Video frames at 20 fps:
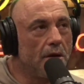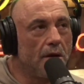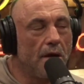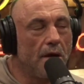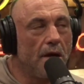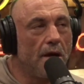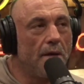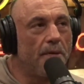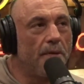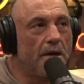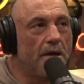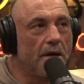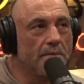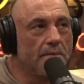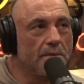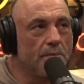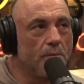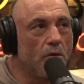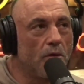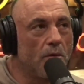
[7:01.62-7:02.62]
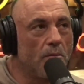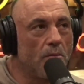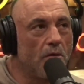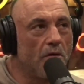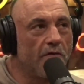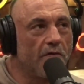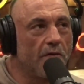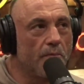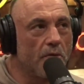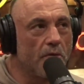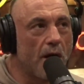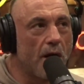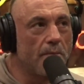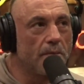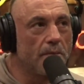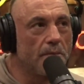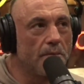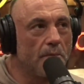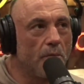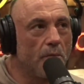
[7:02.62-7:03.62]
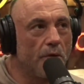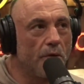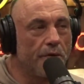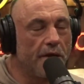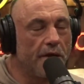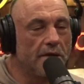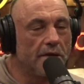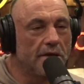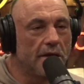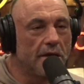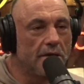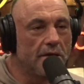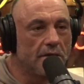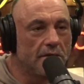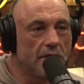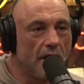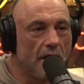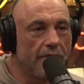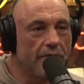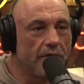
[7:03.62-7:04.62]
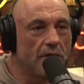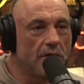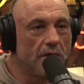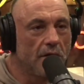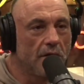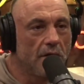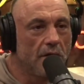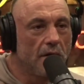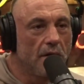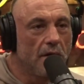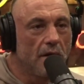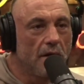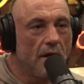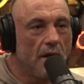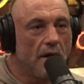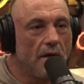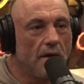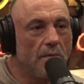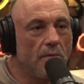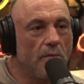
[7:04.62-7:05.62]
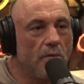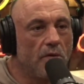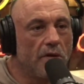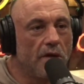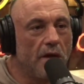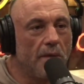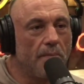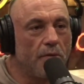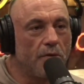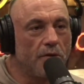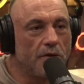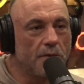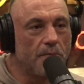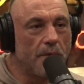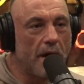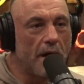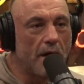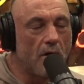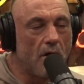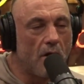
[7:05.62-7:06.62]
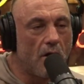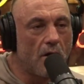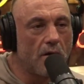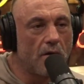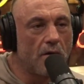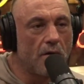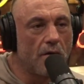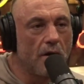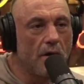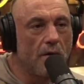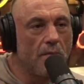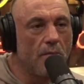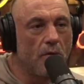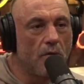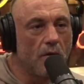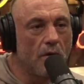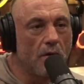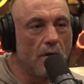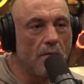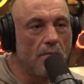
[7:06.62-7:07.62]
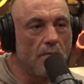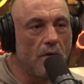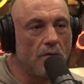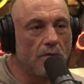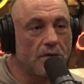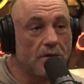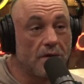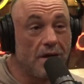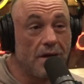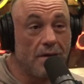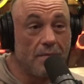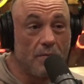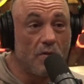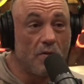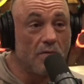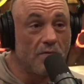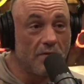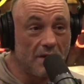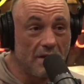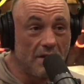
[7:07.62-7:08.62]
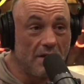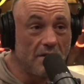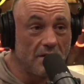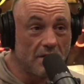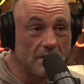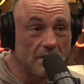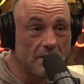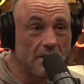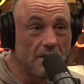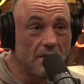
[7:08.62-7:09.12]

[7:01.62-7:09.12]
it becomes more and more of a problem the more things get discovered. And the more they push back harder and more emotionally and more religiously.